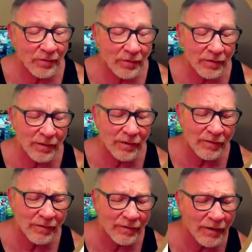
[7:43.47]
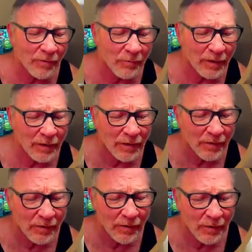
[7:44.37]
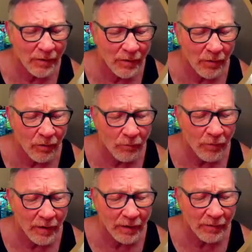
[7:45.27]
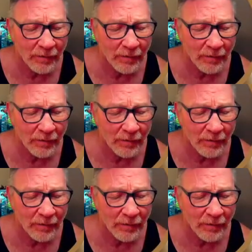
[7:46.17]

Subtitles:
I think that'll be all right.